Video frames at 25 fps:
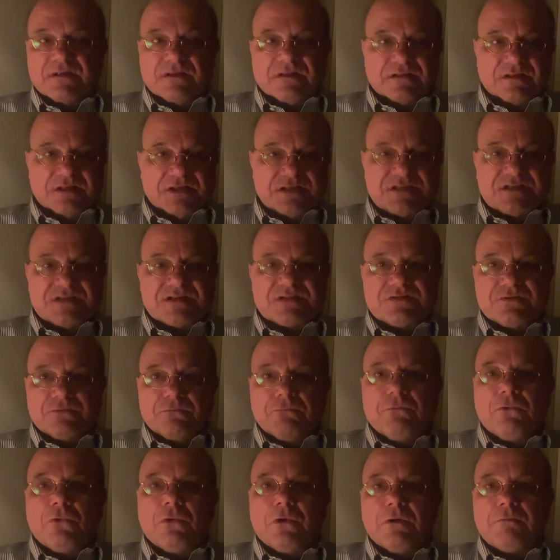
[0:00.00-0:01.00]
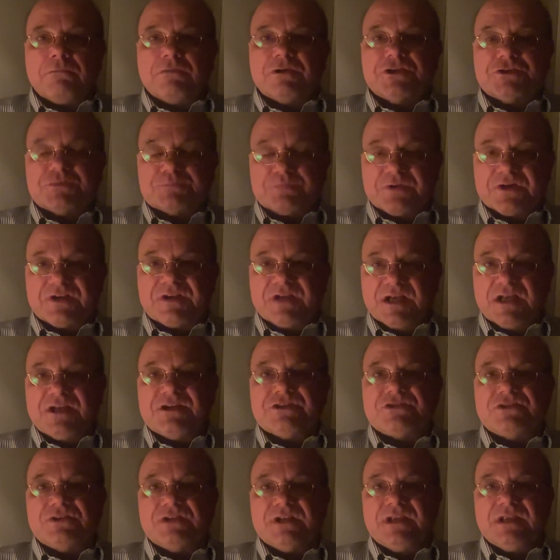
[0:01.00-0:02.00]
This is a war which
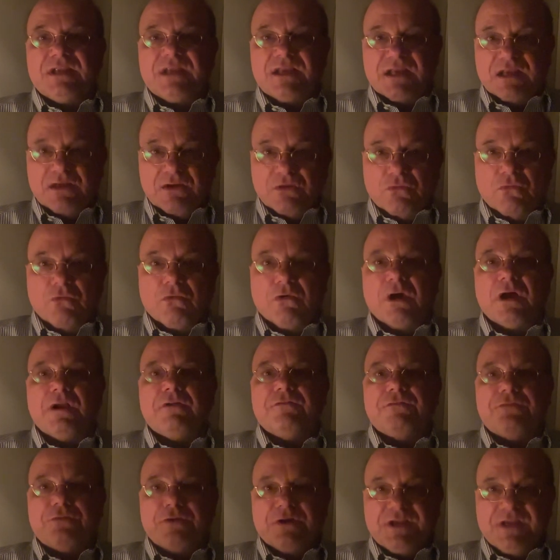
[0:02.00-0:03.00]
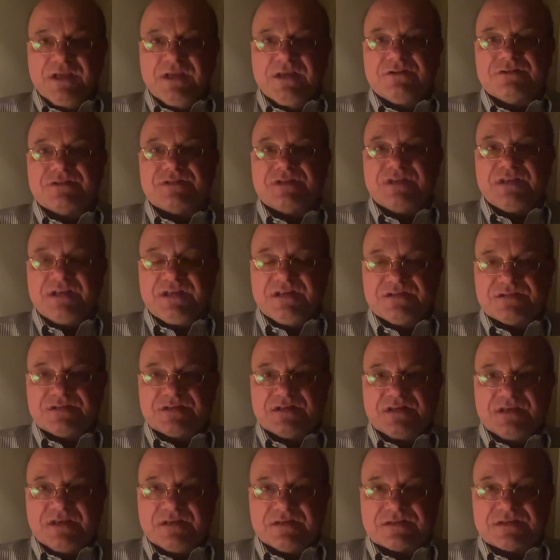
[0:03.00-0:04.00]
potentially can go on for years and years
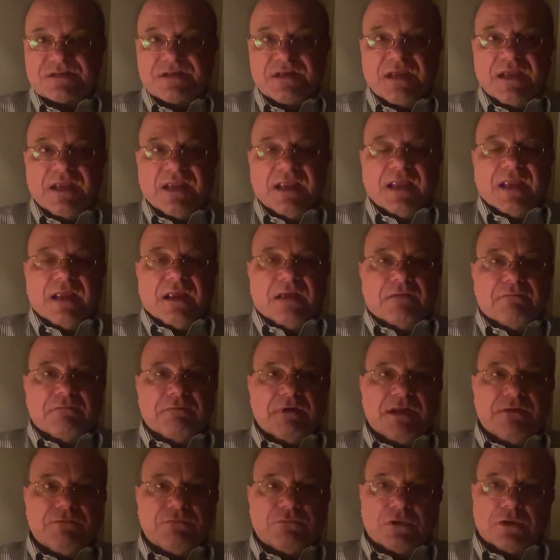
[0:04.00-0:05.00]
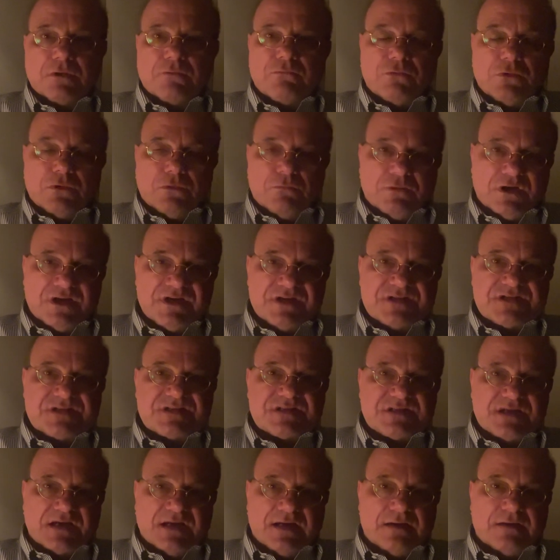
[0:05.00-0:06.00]
and years. When World War I
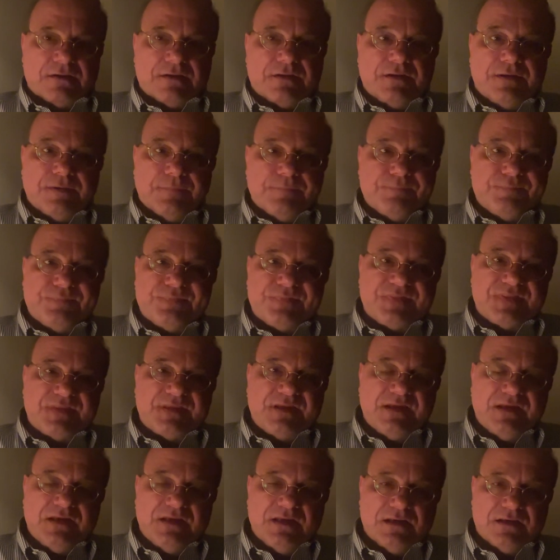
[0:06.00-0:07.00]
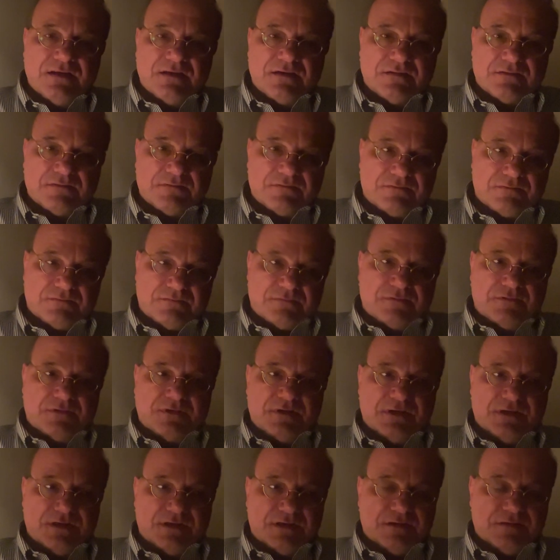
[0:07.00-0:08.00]
started, the
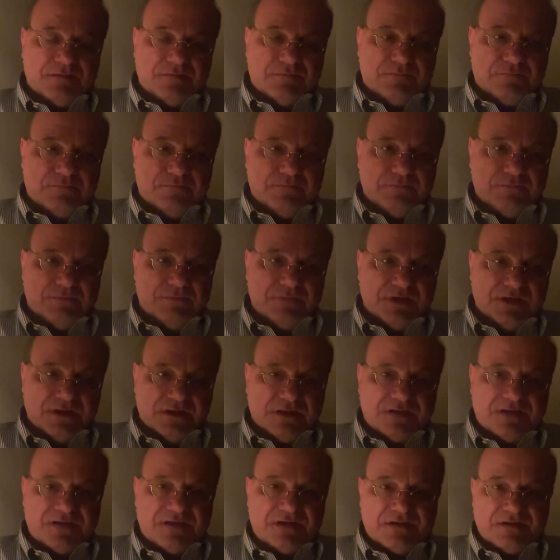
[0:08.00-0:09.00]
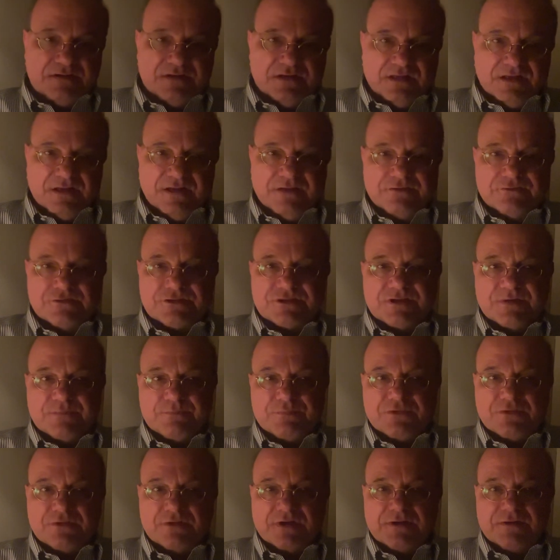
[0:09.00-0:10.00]
military
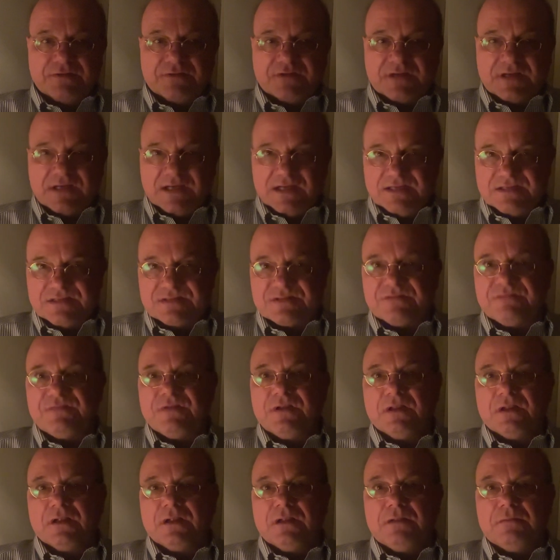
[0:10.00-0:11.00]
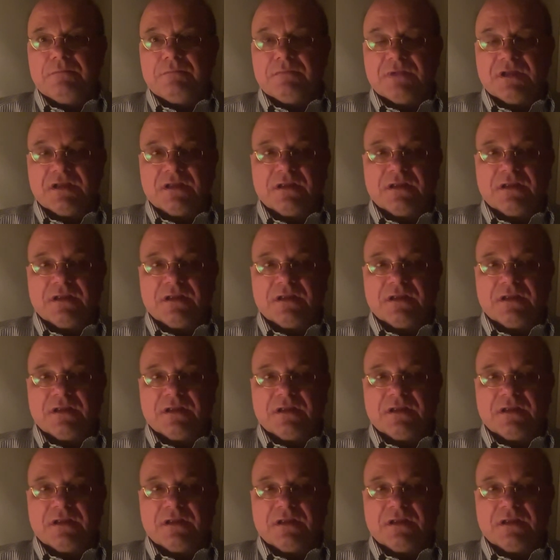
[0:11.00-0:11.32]
leadership around Kaiser Wilhelm